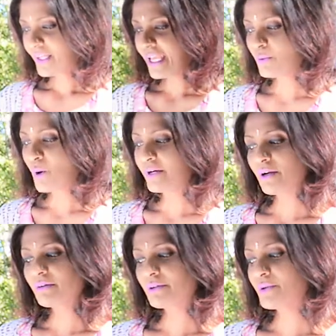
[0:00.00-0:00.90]
And what
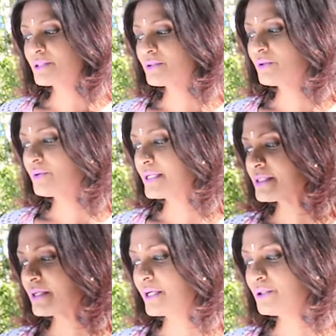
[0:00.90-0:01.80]
crystal
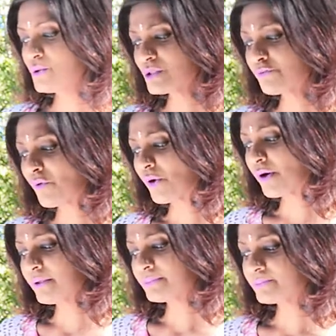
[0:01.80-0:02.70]
grids are used
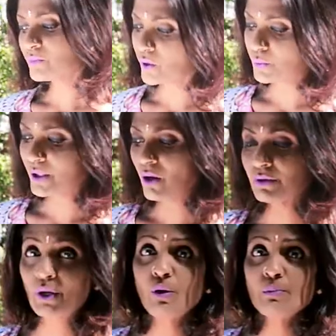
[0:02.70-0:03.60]
for? Well, we all
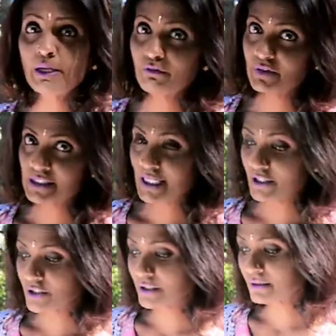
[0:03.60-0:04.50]
know
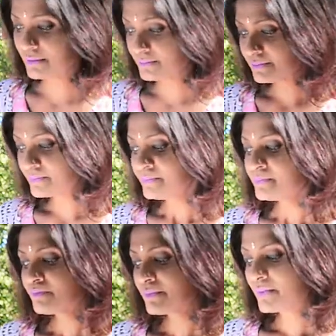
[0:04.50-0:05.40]
manifestation.
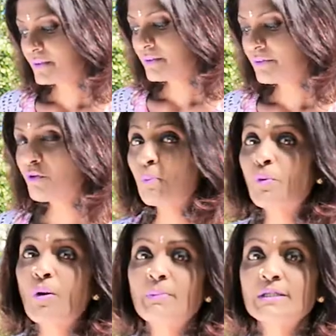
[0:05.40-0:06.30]
For
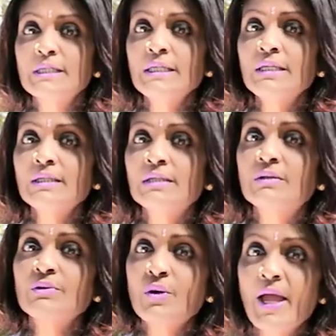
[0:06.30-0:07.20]
property,
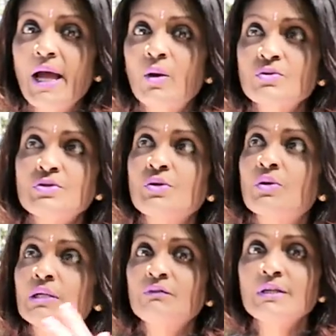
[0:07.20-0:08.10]
your house, your
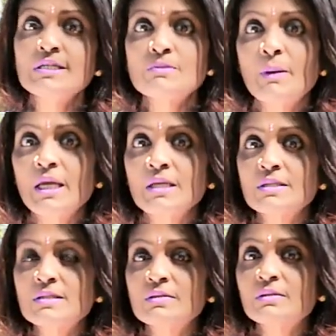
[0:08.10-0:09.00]
living
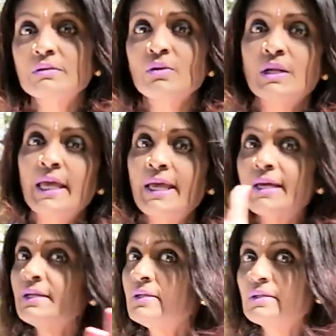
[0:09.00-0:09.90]
space, your
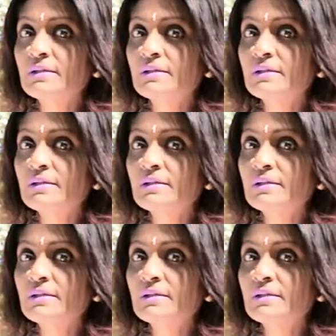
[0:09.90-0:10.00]
land